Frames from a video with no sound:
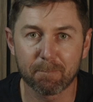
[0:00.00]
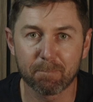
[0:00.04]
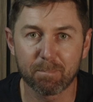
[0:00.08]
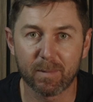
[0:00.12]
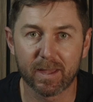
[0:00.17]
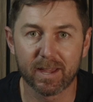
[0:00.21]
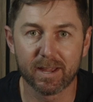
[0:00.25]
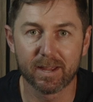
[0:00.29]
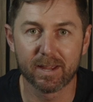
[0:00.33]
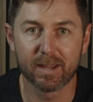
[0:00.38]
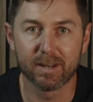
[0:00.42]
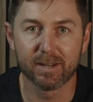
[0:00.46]

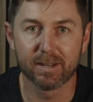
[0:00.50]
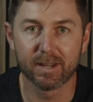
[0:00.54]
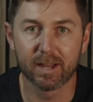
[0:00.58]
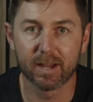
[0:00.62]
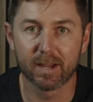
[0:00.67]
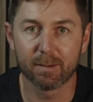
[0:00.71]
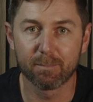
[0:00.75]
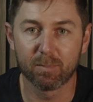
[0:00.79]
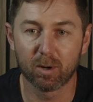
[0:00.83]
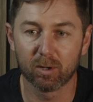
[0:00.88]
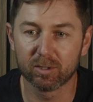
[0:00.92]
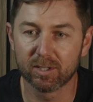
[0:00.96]
and
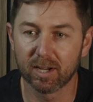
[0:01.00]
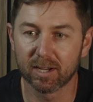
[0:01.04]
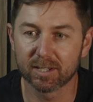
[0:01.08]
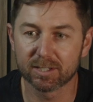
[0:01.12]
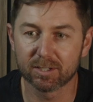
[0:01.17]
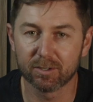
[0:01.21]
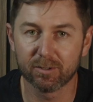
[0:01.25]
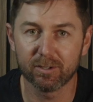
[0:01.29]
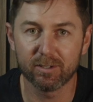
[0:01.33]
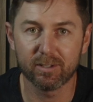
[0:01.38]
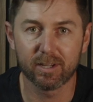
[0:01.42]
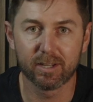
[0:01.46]
podcast
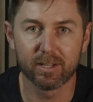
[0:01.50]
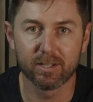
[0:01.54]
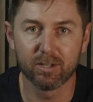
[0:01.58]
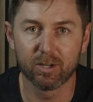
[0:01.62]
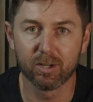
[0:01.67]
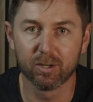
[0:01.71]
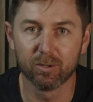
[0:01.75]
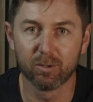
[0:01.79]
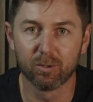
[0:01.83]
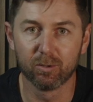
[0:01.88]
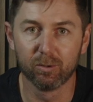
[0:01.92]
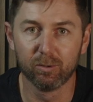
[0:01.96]
on it, and then you
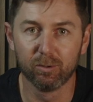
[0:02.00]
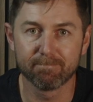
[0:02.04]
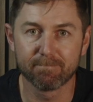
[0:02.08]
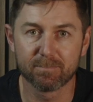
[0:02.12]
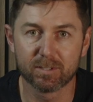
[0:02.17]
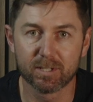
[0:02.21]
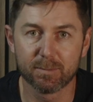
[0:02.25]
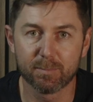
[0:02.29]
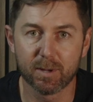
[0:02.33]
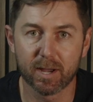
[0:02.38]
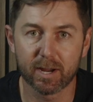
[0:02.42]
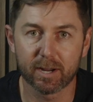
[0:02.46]
can all
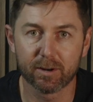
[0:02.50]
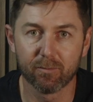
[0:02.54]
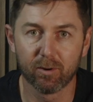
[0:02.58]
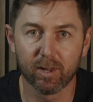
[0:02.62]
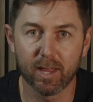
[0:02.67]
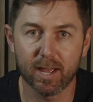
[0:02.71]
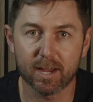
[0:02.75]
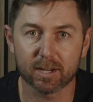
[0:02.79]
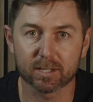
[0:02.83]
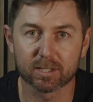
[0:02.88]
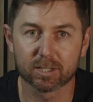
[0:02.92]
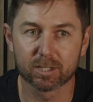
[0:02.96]
sit back and
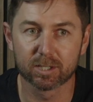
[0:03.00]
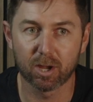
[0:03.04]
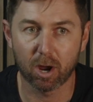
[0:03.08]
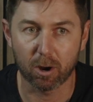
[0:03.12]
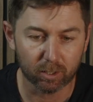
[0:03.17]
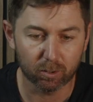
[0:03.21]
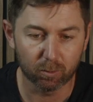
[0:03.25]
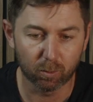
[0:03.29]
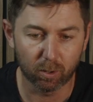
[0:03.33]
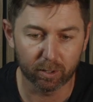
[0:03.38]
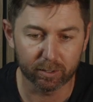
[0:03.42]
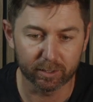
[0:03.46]
relax. So
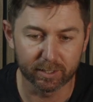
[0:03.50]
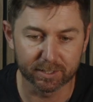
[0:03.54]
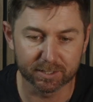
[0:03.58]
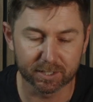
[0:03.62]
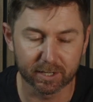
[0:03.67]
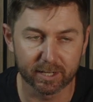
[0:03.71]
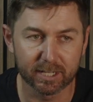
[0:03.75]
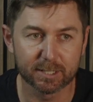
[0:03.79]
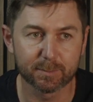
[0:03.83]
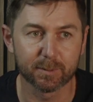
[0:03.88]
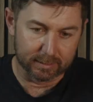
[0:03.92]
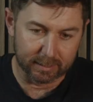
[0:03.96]
what is an
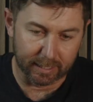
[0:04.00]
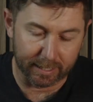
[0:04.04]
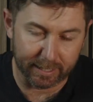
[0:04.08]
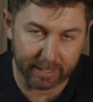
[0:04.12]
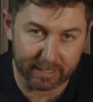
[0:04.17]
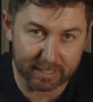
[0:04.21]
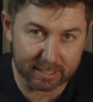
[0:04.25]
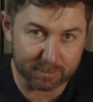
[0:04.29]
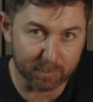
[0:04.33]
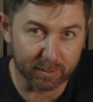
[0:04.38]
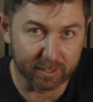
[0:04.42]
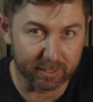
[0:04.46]
easement? An
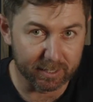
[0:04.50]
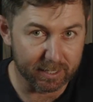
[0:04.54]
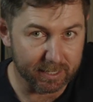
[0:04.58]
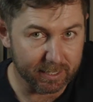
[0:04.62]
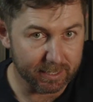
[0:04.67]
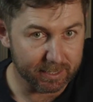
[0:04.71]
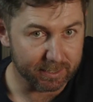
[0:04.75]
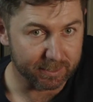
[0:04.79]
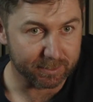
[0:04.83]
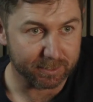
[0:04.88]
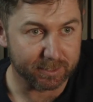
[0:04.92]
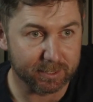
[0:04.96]
easement
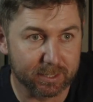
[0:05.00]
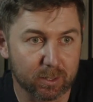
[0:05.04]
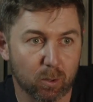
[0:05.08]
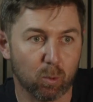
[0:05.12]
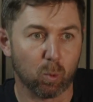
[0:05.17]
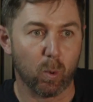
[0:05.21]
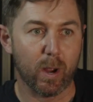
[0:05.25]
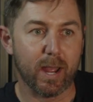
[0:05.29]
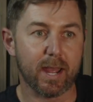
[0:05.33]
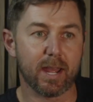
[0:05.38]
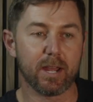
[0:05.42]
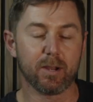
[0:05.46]
is
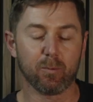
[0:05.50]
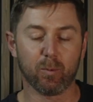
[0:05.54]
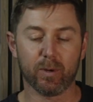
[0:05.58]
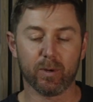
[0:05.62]
where we